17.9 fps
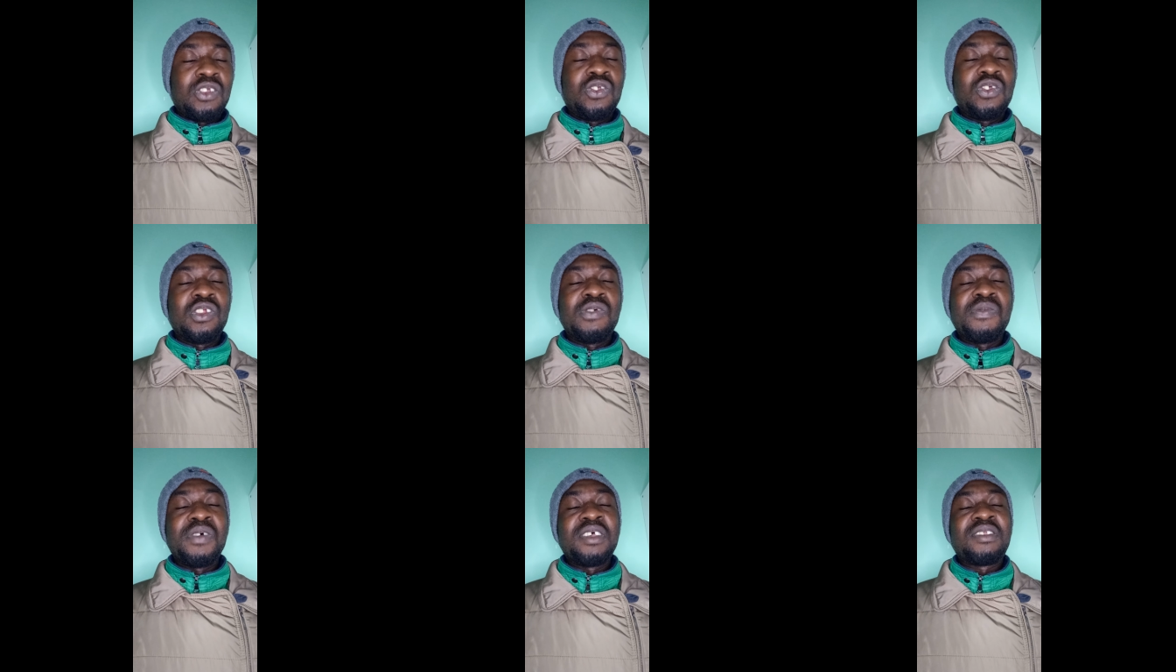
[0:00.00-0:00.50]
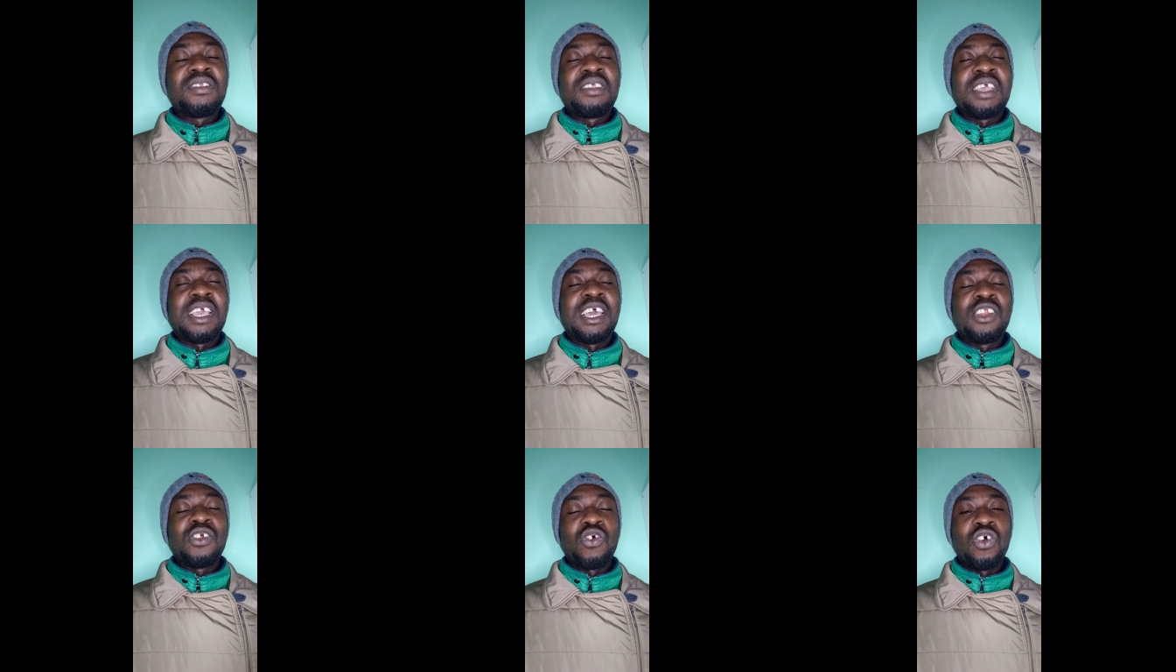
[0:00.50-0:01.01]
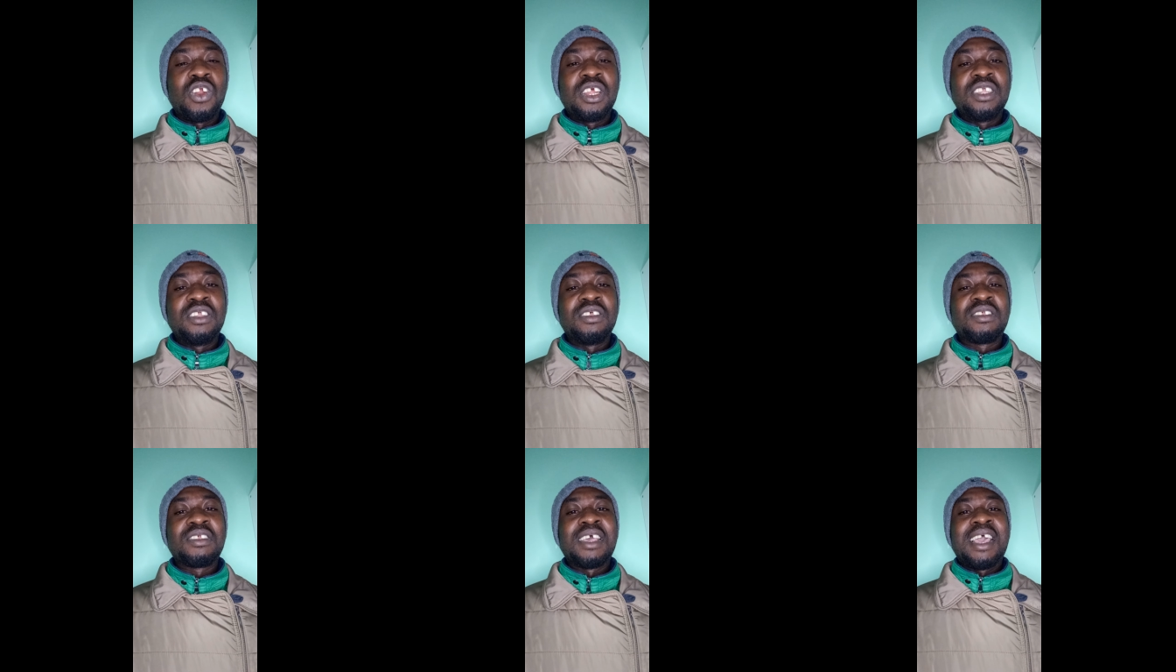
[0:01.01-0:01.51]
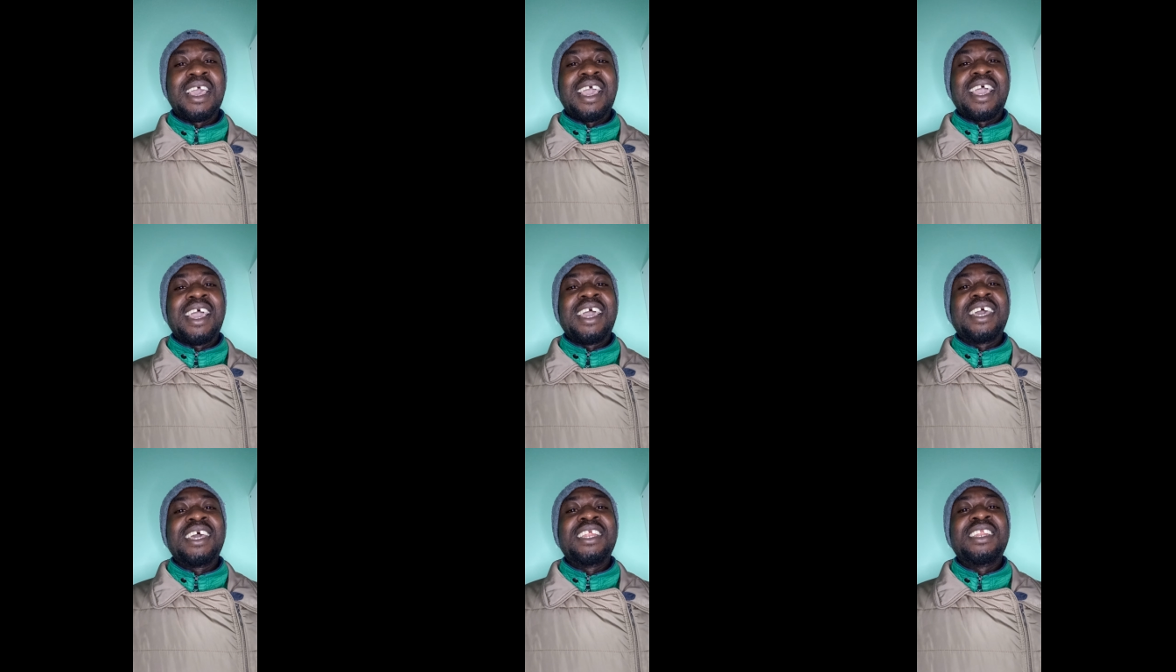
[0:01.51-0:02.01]
university, and colleges,
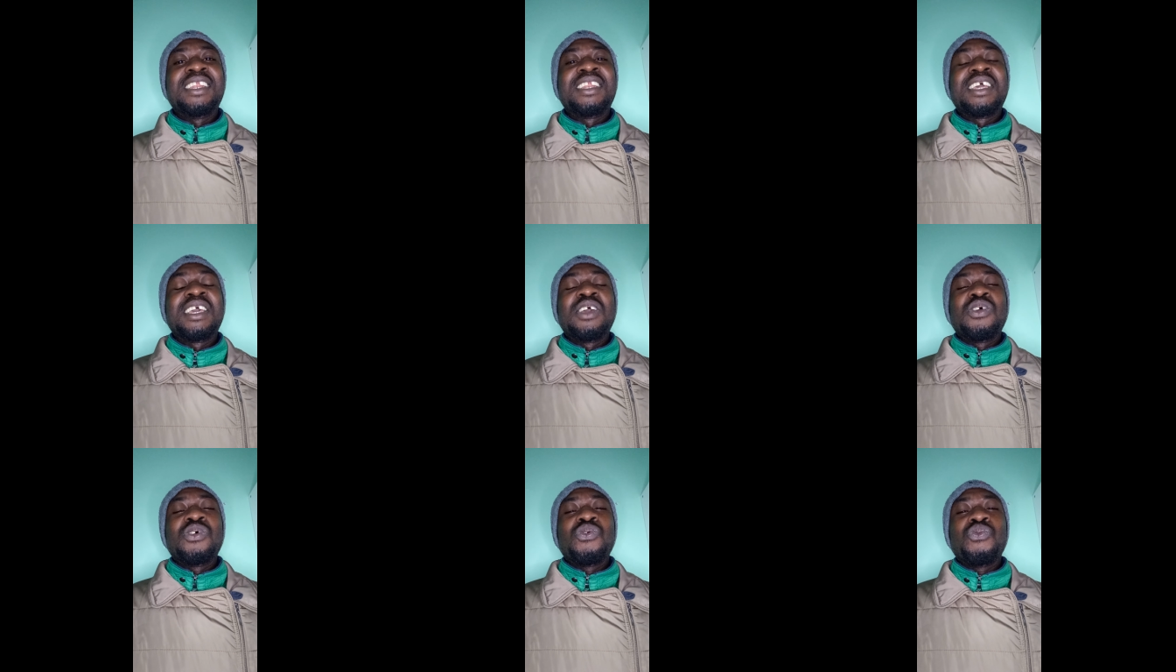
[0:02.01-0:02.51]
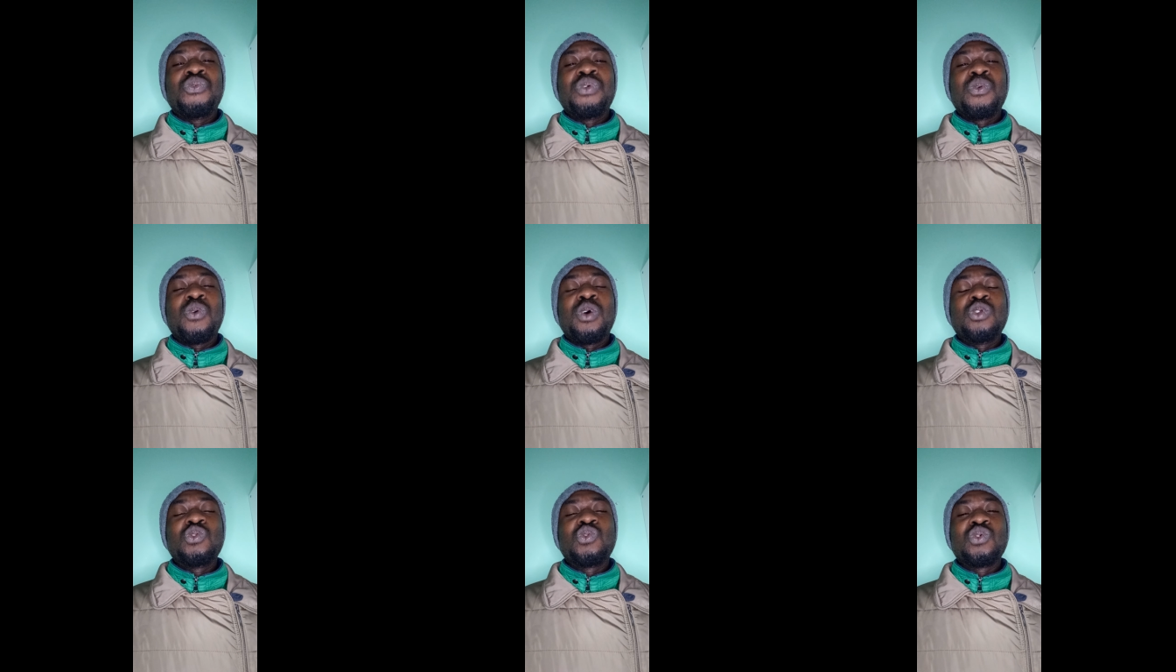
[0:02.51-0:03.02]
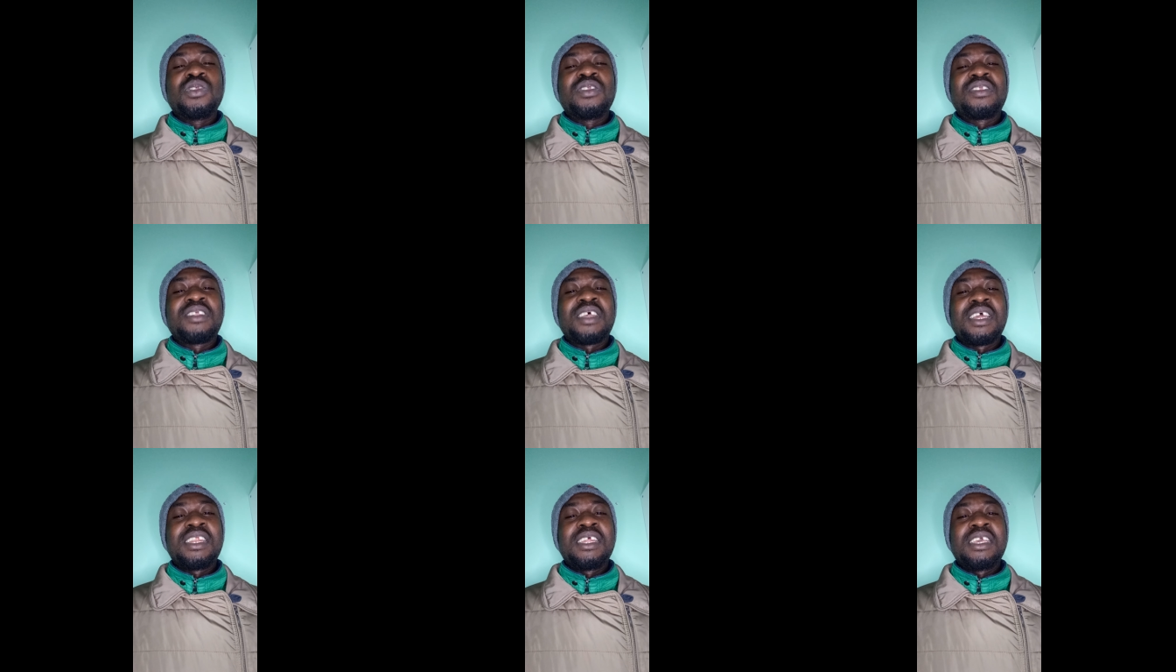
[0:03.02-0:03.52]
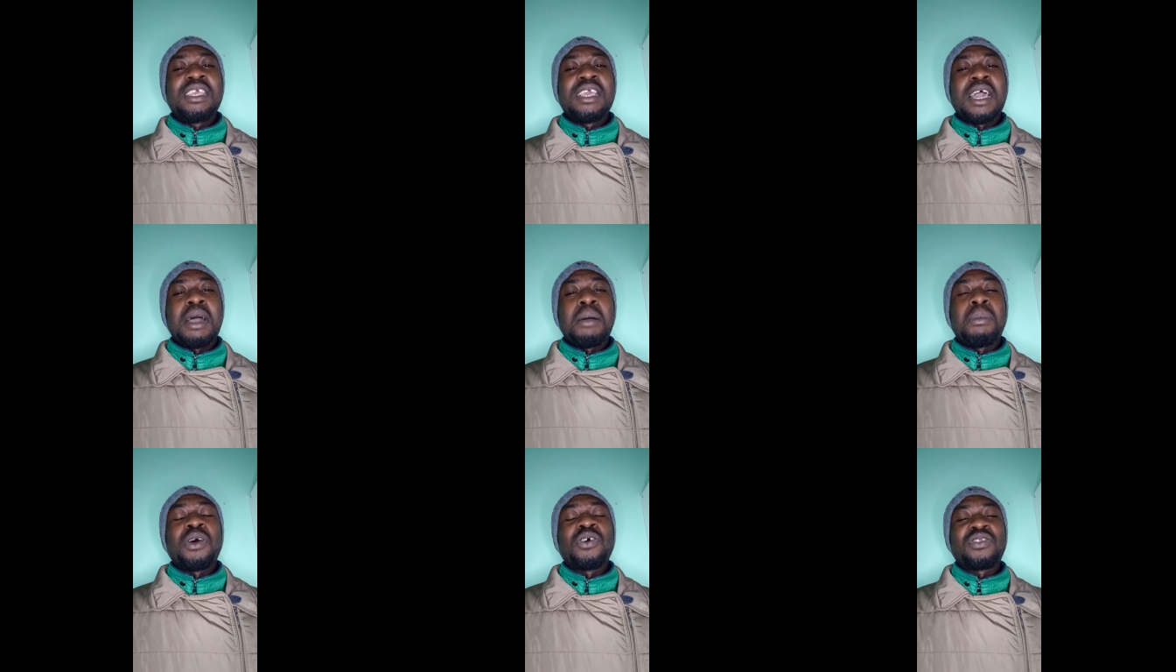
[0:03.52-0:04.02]
and we want to study
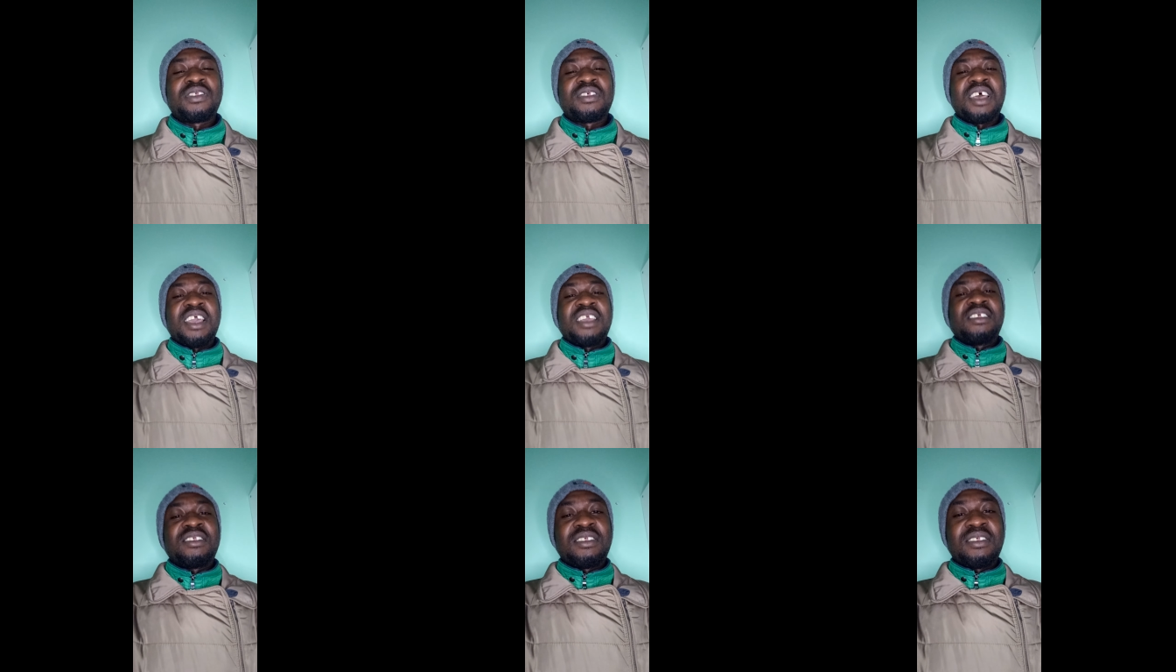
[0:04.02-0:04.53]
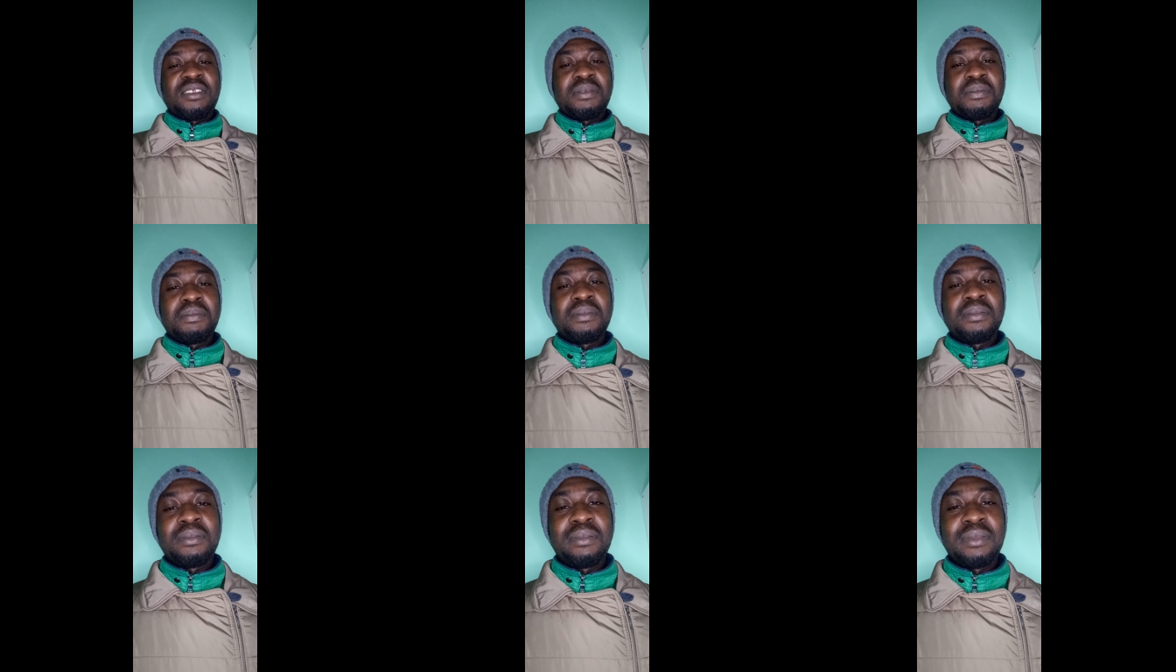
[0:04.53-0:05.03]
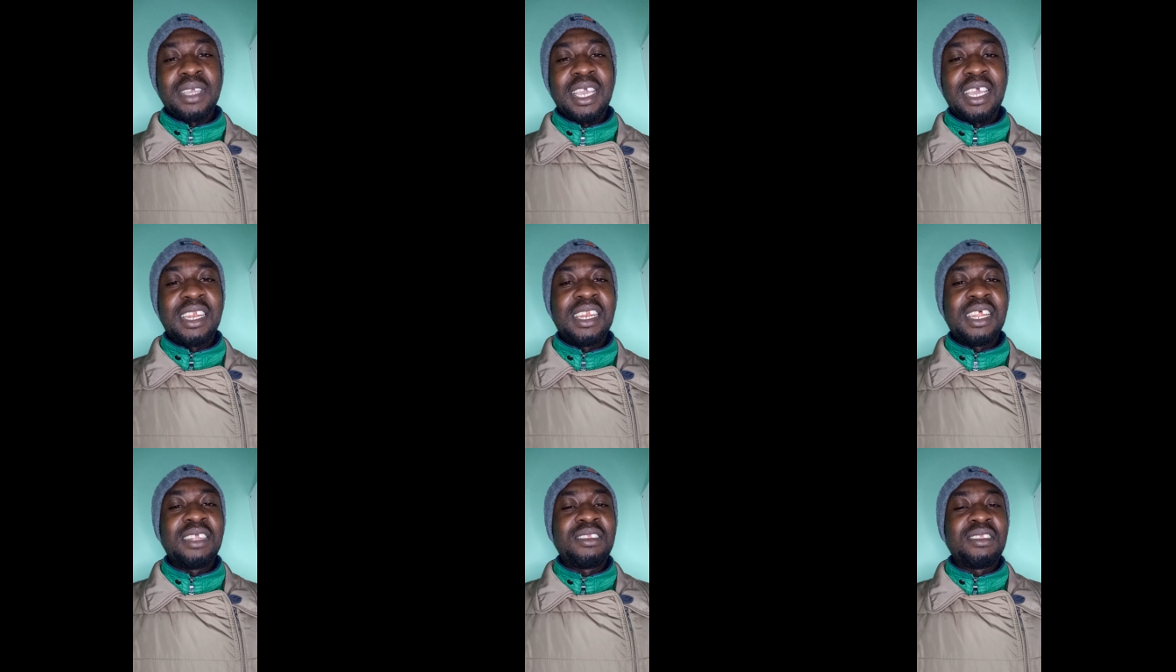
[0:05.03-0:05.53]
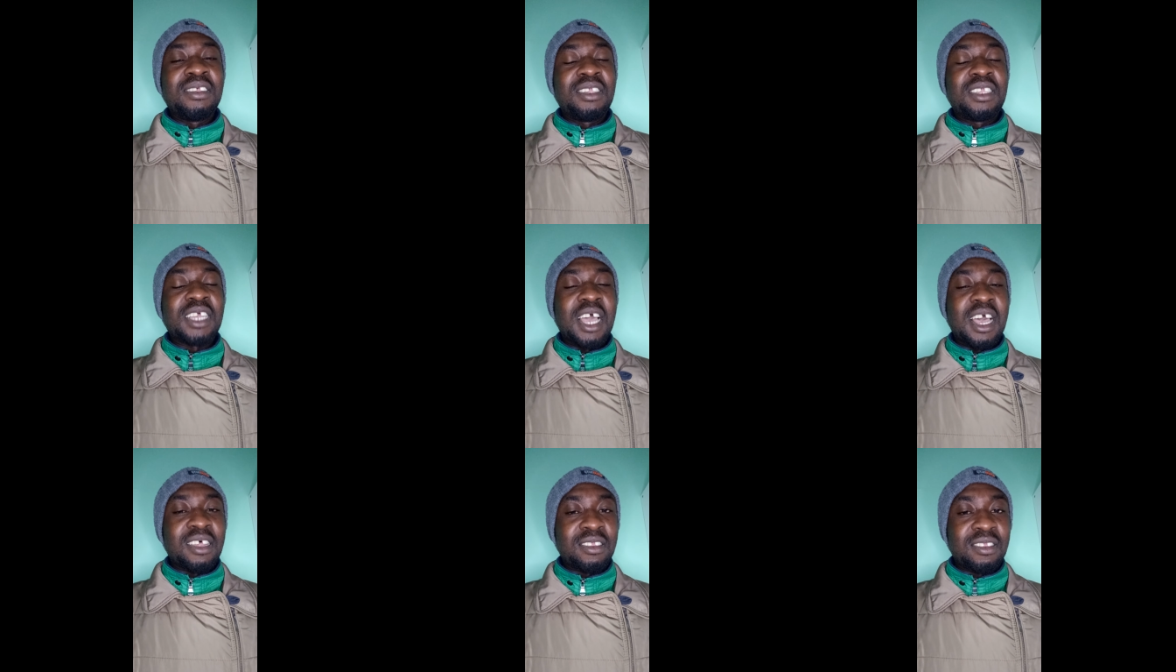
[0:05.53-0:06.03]
about science, and they teach
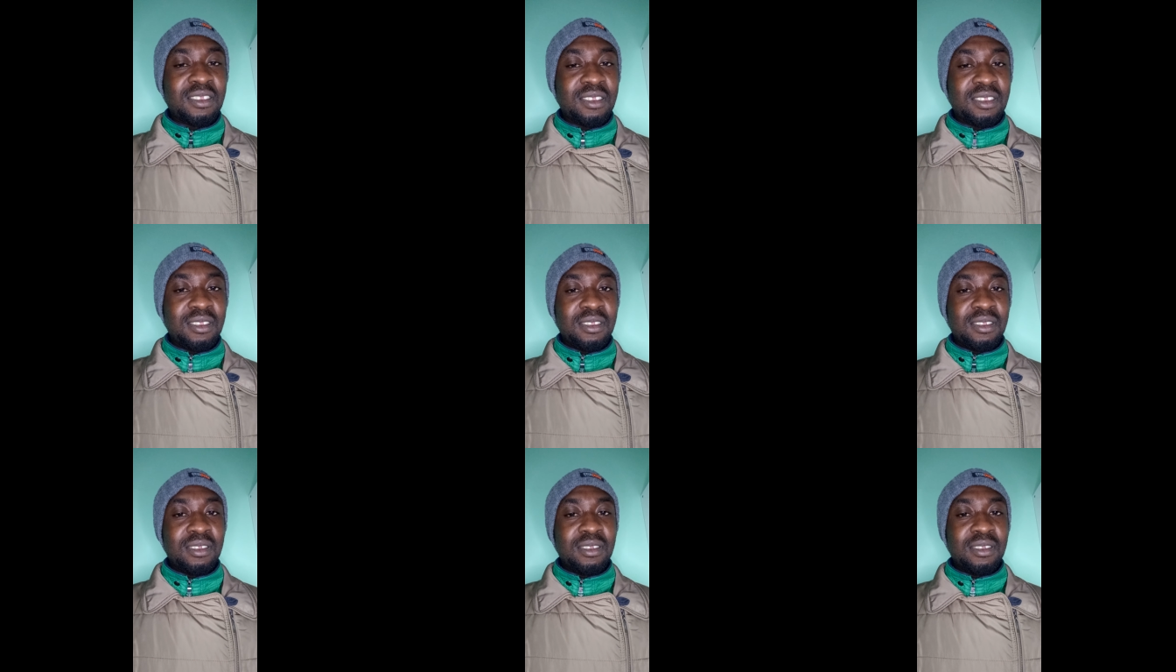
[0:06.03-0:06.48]
us